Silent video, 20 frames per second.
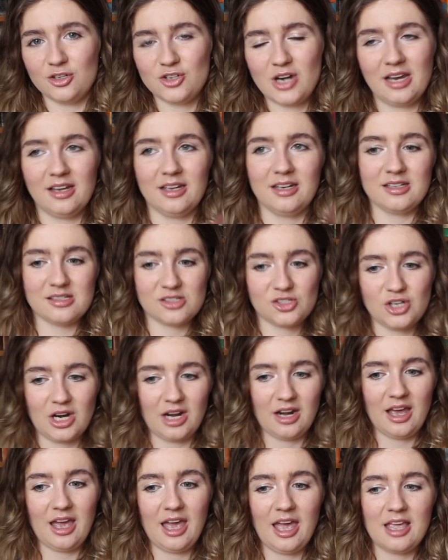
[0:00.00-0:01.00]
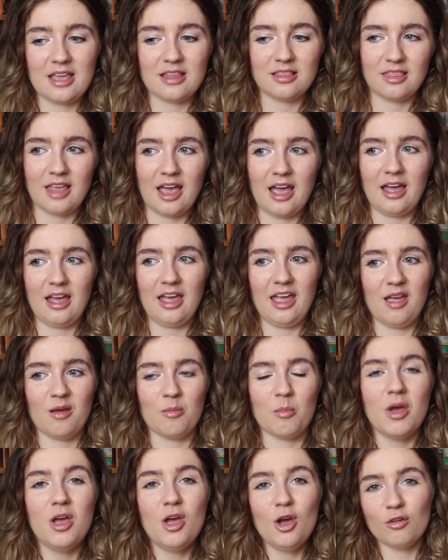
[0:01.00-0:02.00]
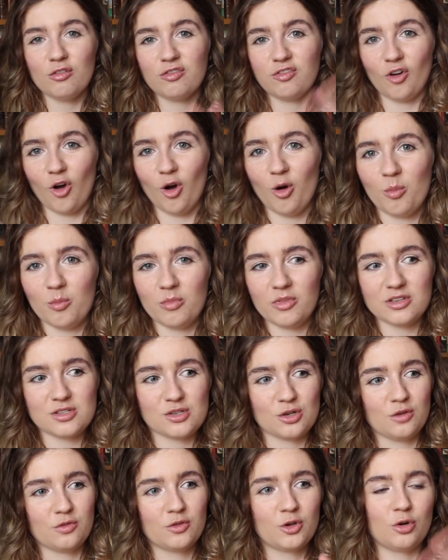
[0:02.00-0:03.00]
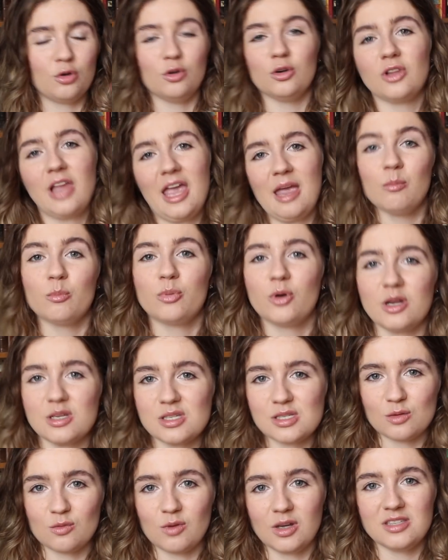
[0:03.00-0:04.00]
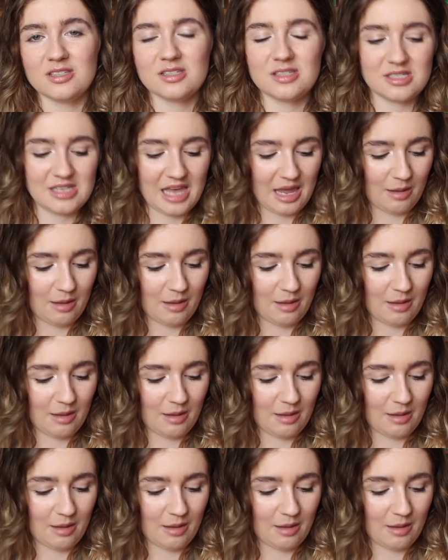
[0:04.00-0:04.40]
a dragon and is trying to hide that from the sort of cruel empress that runs this